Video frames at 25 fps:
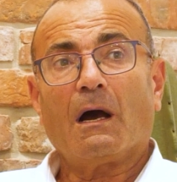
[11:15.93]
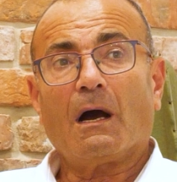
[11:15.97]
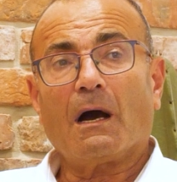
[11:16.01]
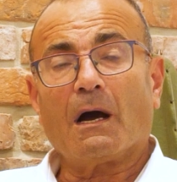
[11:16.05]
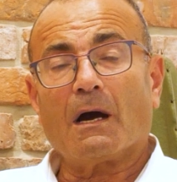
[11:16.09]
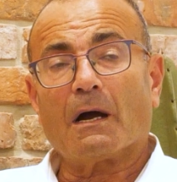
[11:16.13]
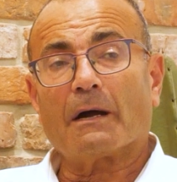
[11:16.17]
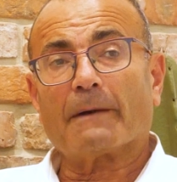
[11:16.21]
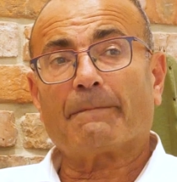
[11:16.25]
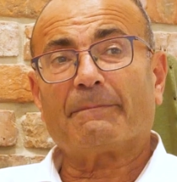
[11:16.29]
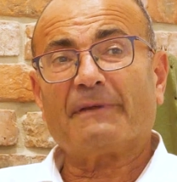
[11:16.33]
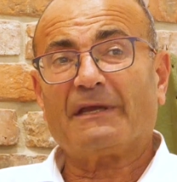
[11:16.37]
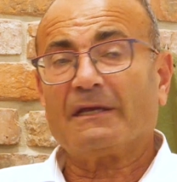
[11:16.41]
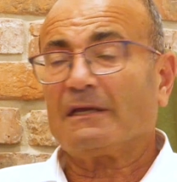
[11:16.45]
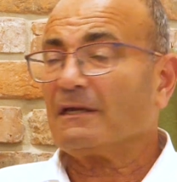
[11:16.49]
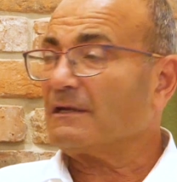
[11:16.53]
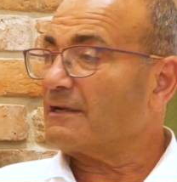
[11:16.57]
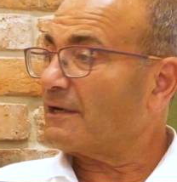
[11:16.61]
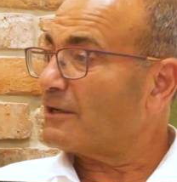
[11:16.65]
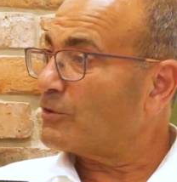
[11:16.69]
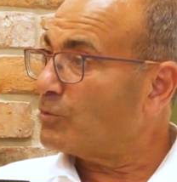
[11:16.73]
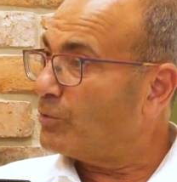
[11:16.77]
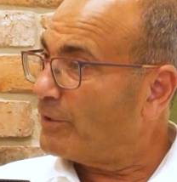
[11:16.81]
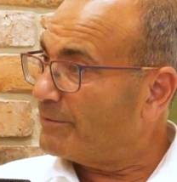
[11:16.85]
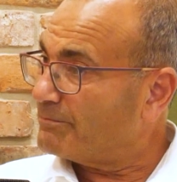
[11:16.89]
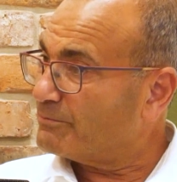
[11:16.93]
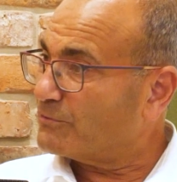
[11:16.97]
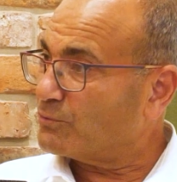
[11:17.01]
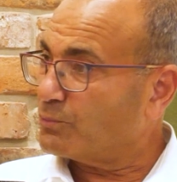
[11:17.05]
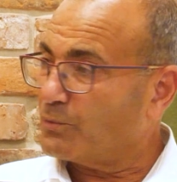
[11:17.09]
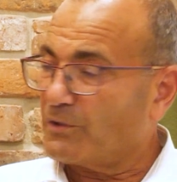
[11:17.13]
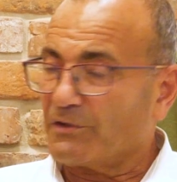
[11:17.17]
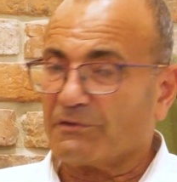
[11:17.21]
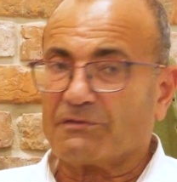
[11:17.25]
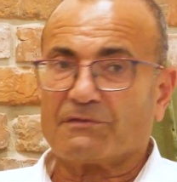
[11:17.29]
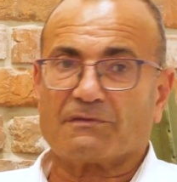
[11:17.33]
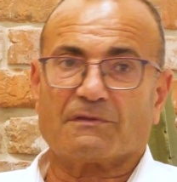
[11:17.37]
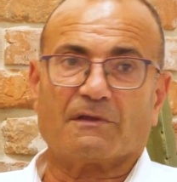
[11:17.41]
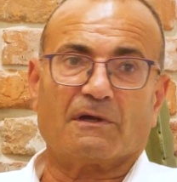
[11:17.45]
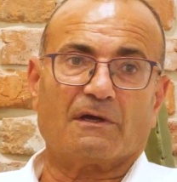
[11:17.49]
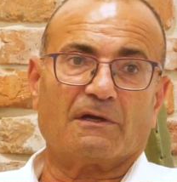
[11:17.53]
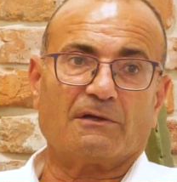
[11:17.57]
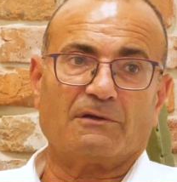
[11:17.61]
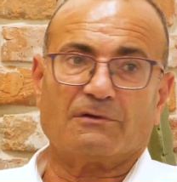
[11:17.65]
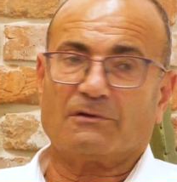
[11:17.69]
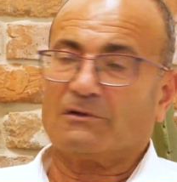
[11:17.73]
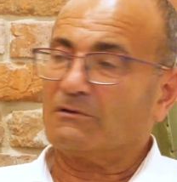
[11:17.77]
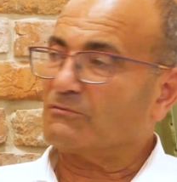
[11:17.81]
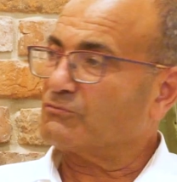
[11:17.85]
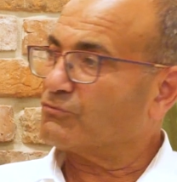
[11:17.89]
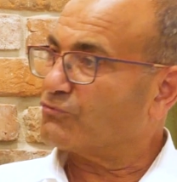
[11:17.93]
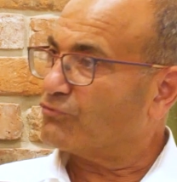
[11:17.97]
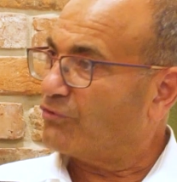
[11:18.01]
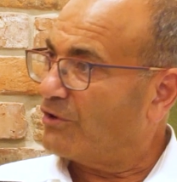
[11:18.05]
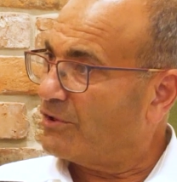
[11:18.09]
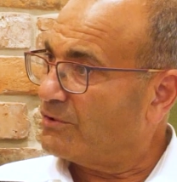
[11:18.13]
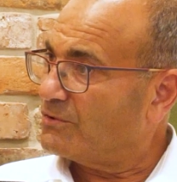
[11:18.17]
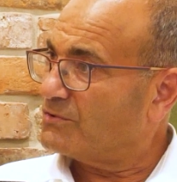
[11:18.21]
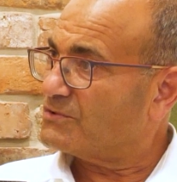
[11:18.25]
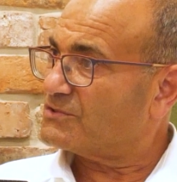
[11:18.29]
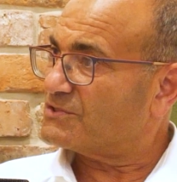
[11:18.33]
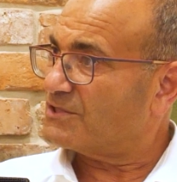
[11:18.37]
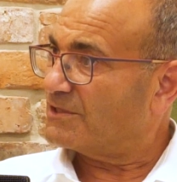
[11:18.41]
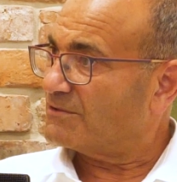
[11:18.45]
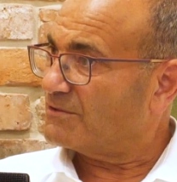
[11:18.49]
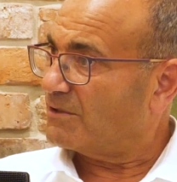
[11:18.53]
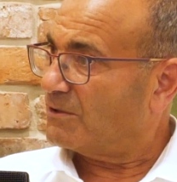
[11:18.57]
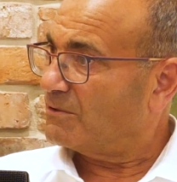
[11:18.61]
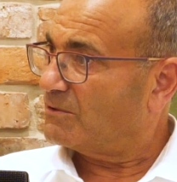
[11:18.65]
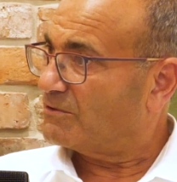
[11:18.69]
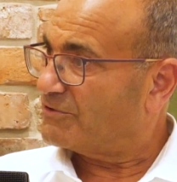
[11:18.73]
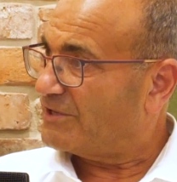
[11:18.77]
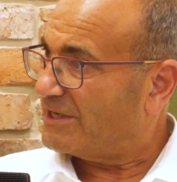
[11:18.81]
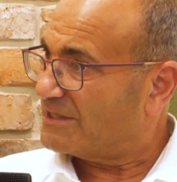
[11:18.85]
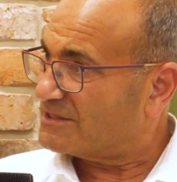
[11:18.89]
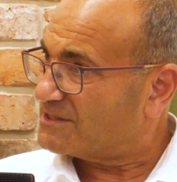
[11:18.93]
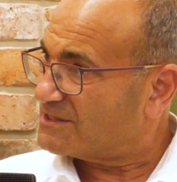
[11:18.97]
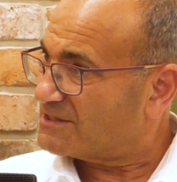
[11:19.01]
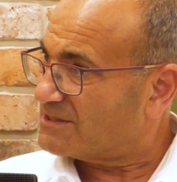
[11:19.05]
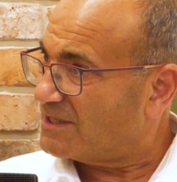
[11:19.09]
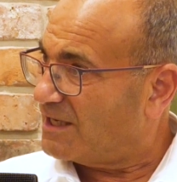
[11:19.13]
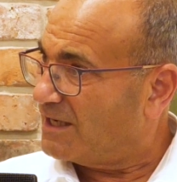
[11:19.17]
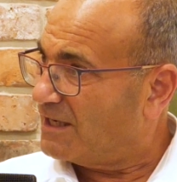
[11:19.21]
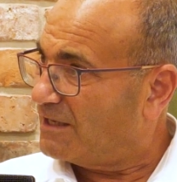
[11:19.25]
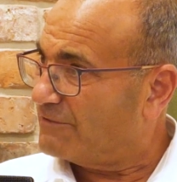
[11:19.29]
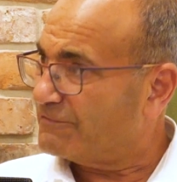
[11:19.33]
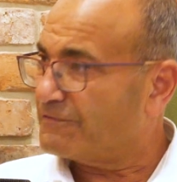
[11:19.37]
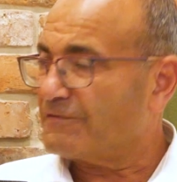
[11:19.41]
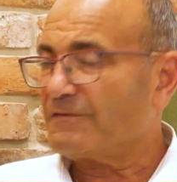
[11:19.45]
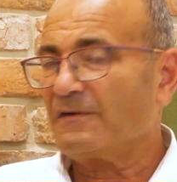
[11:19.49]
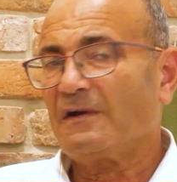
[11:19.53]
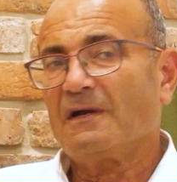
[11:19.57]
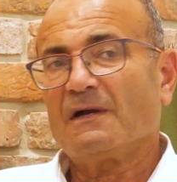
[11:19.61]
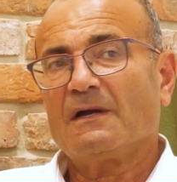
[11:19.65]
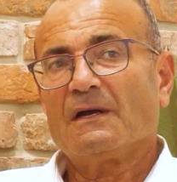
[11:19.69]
are being equipped with drones and all that stuff,